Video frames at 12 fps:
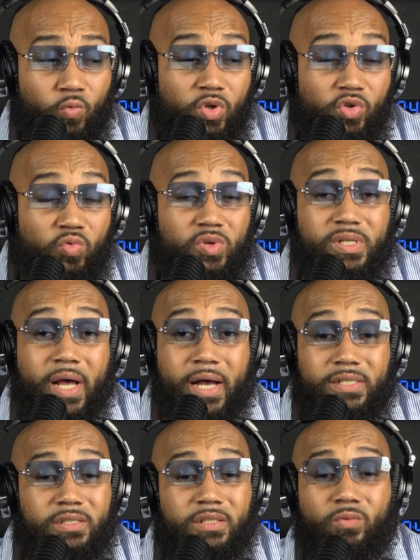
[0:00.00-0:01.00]
when you was
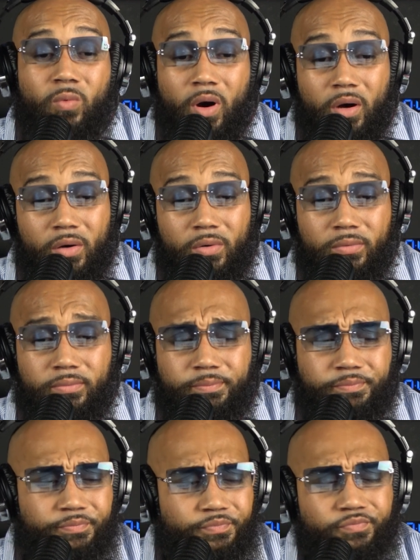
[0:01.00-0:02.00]
actually wrong,
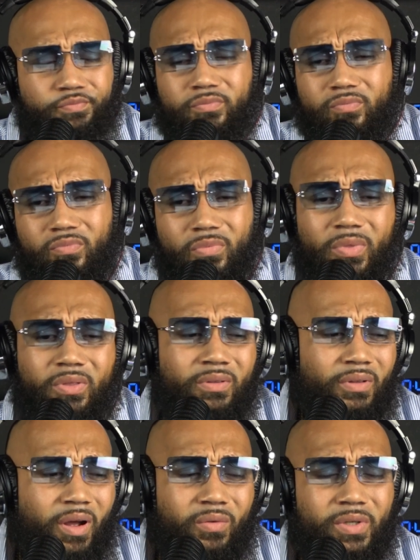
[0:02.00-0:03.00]

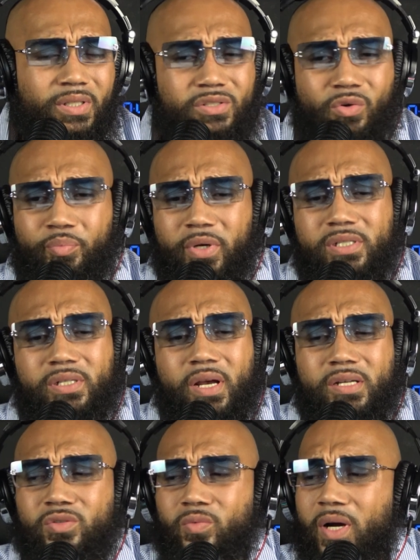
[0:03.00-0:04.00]
I don't need your bitch
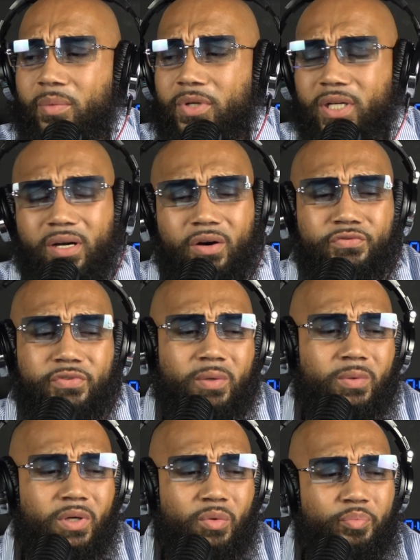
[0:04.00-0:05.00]
ass around me, nigga. I don't fuck
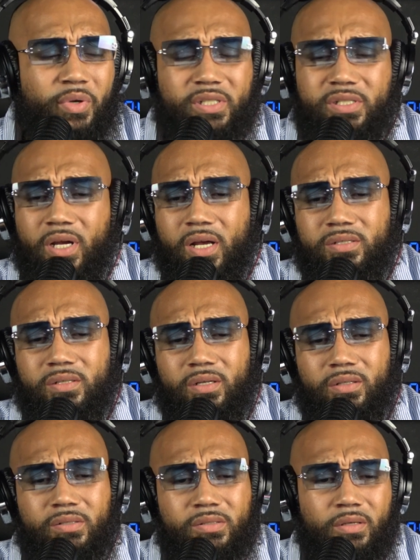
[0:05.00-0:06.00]
with no bitch ass
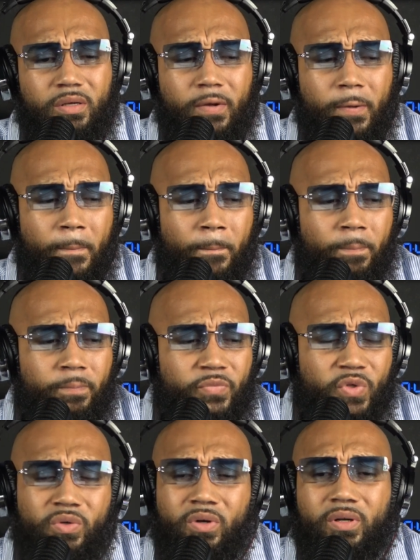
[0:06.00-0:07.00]
niggas.
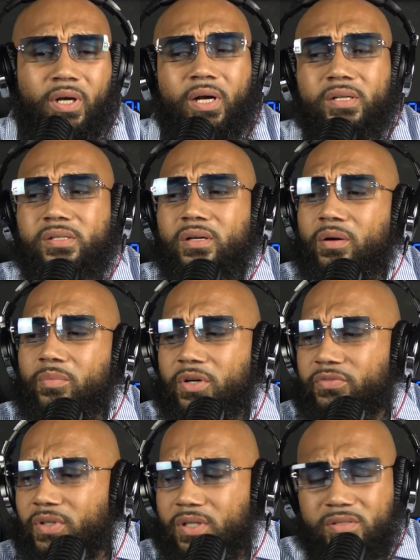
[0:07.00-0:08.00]
You know, like I tell
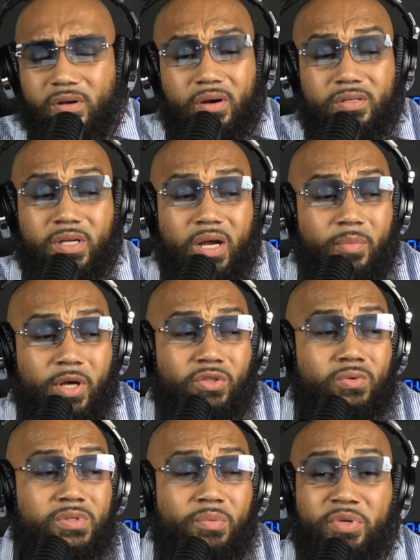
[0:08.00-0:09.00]
motherfuckers all the time, I
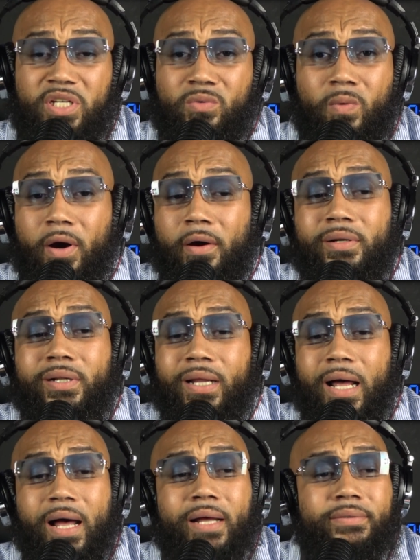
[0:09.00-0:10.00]
use the B word a
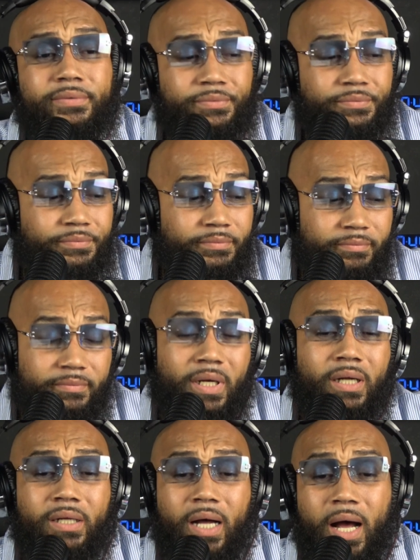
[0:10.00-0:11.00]
lot. A
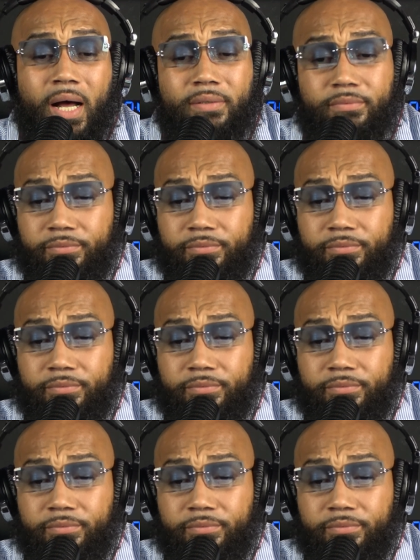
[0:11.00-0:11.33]
lot.